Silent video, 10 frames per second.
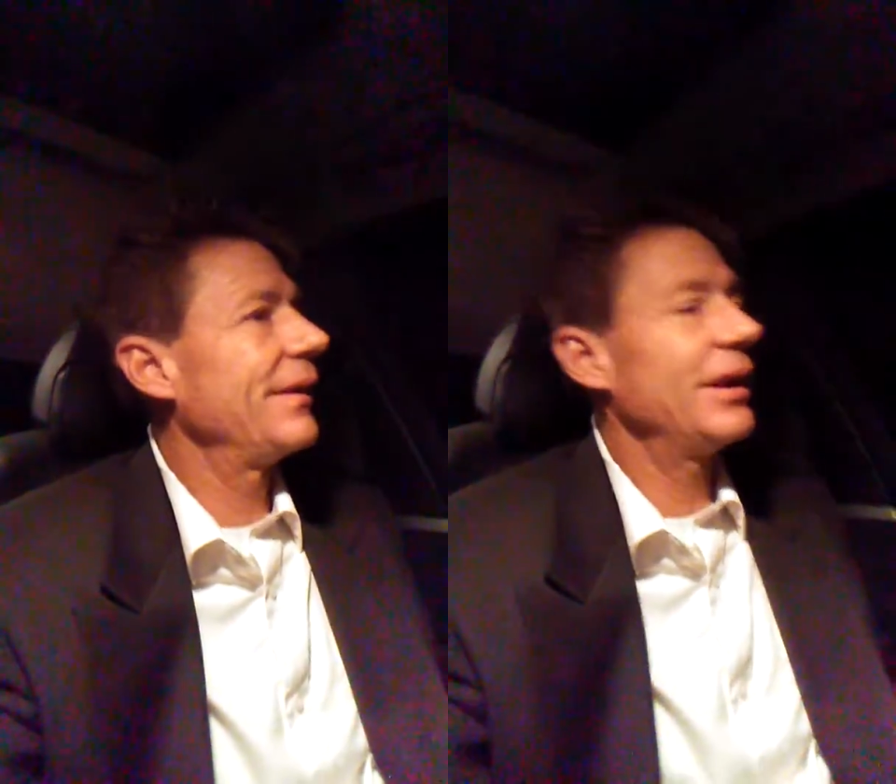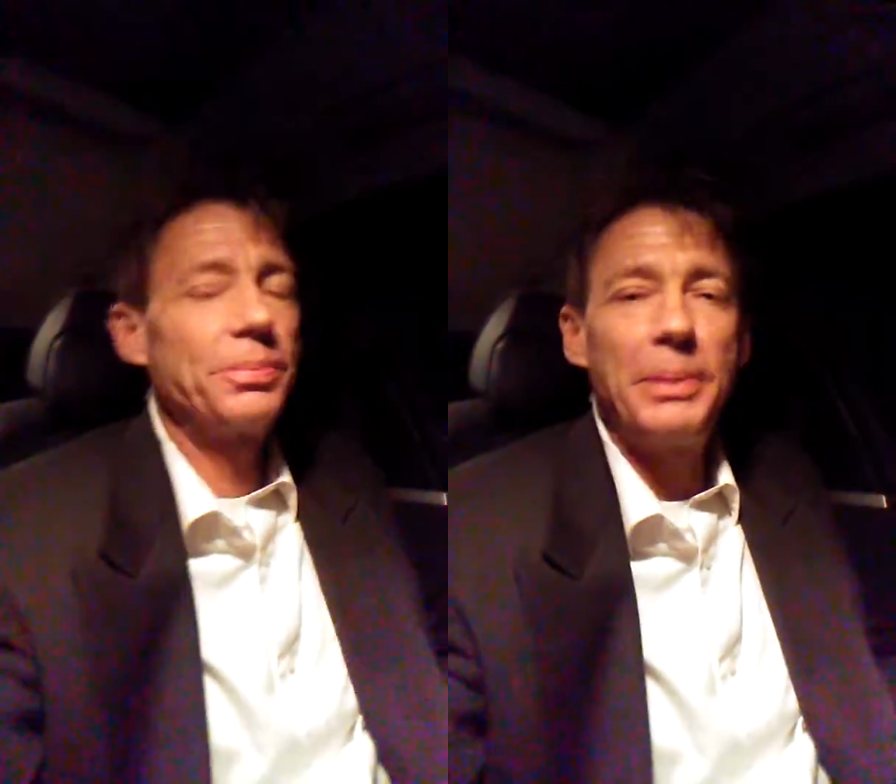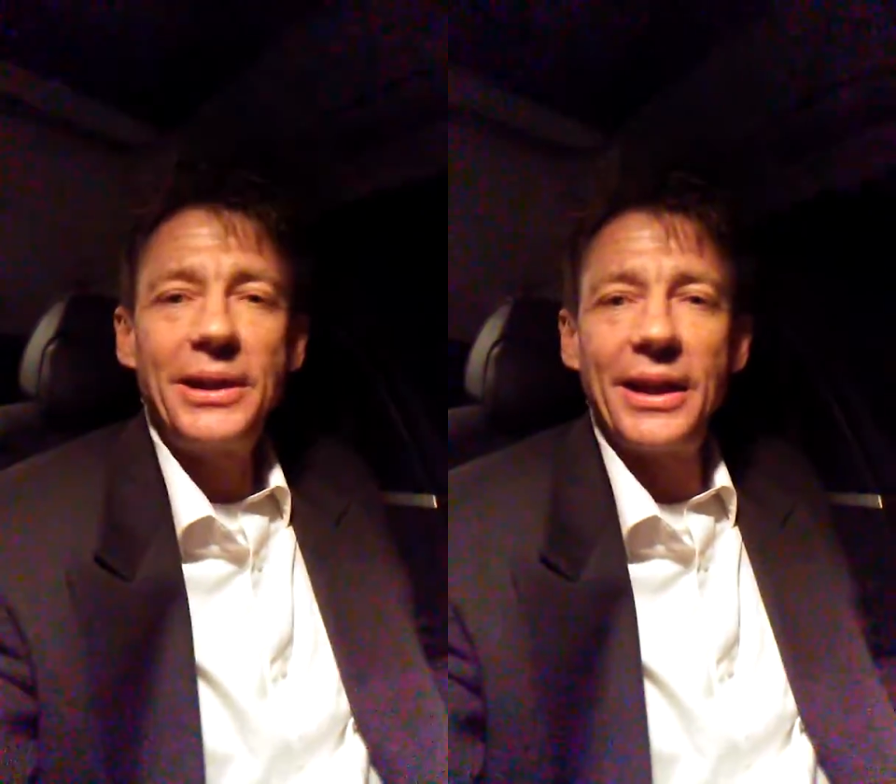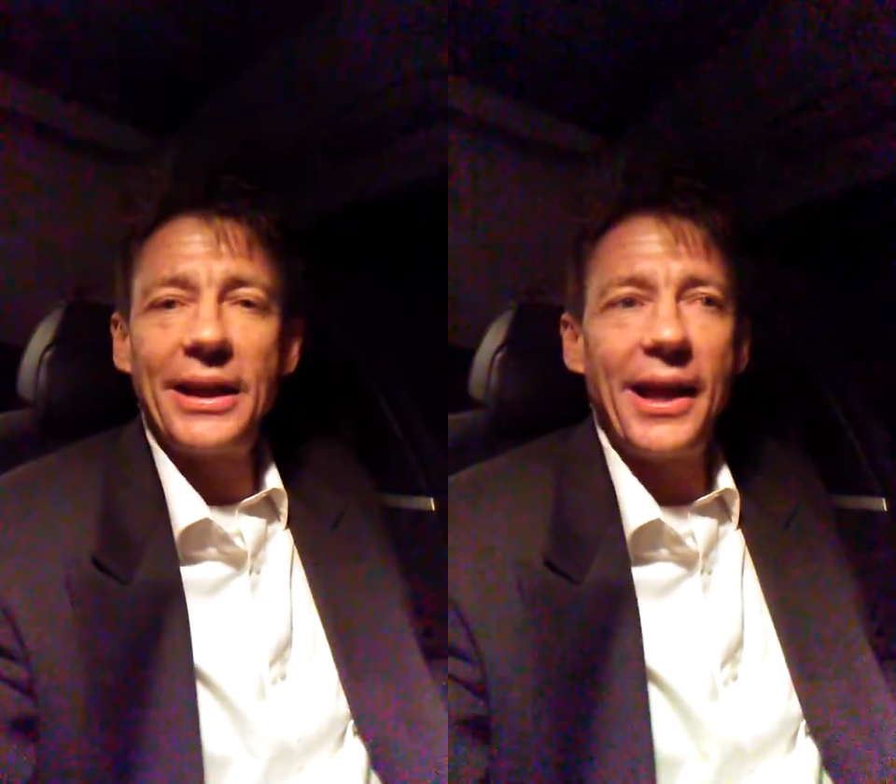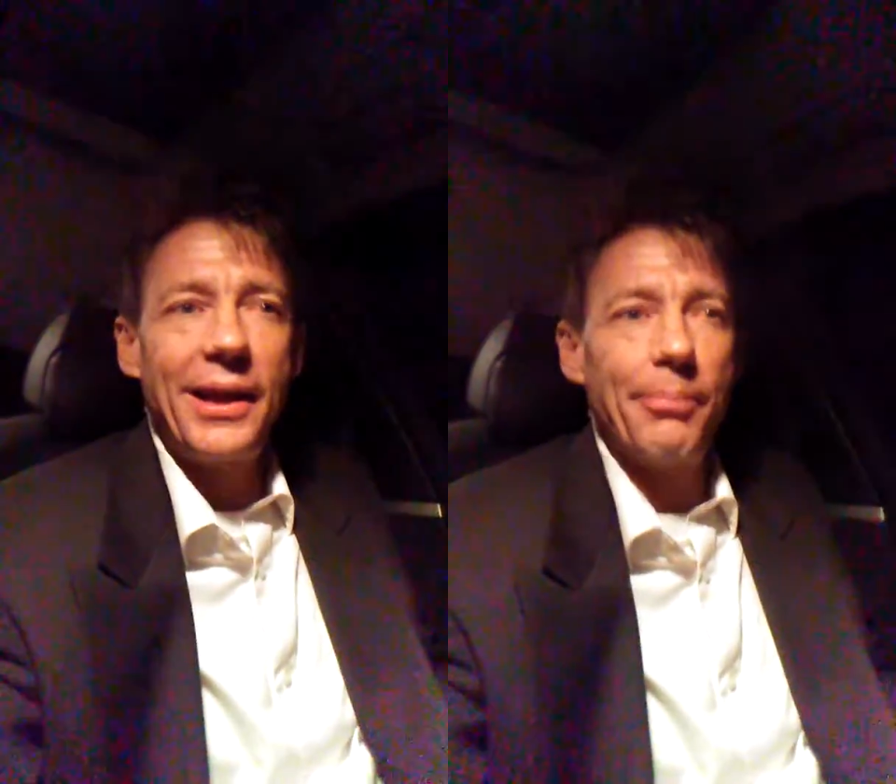Let's beat the
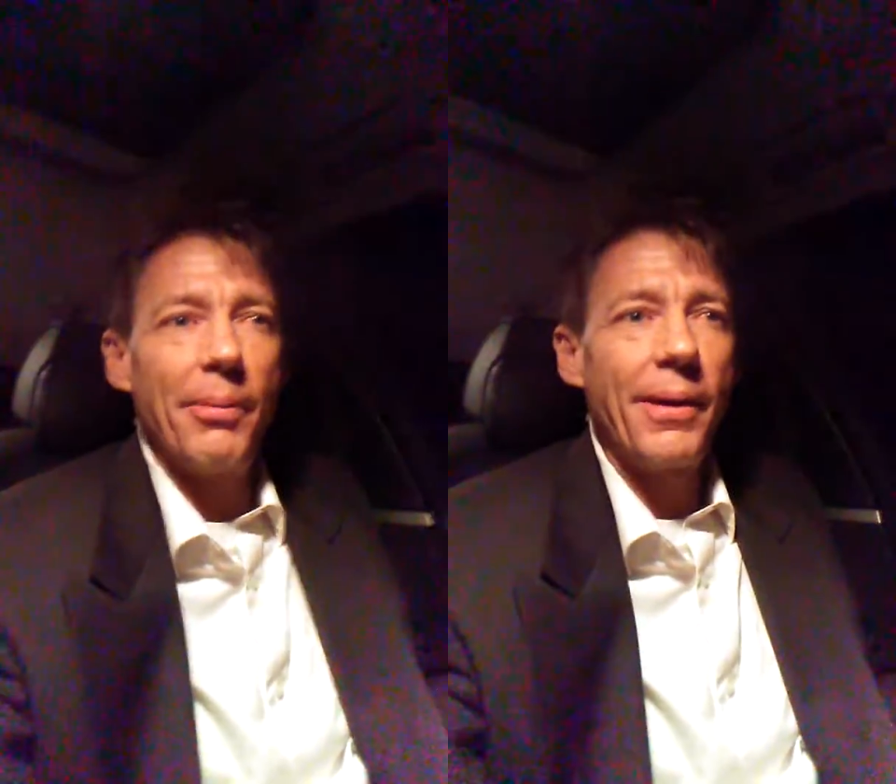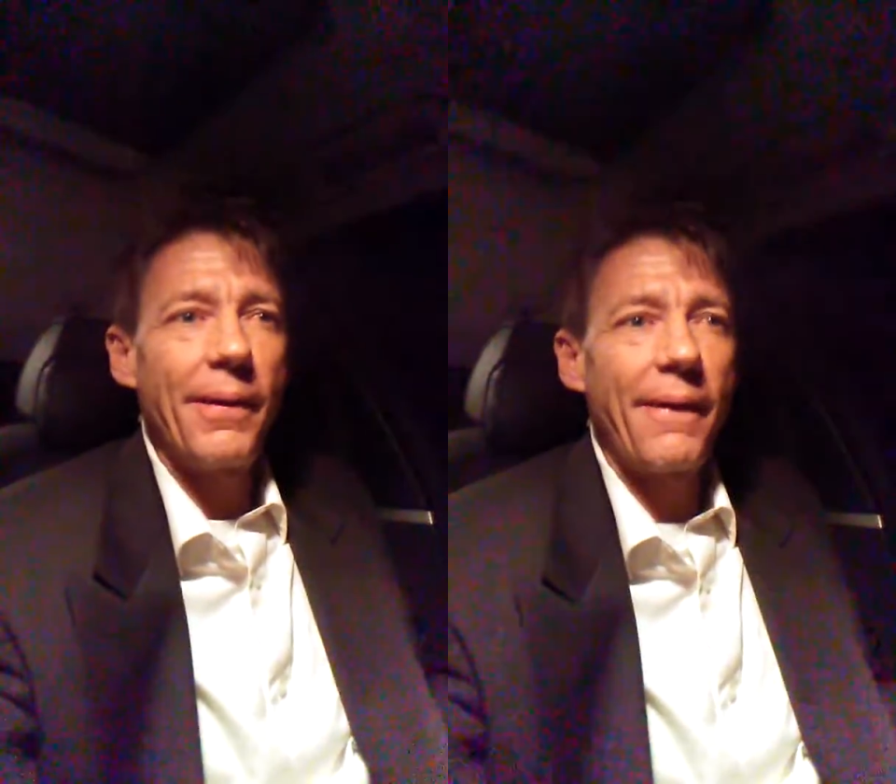game.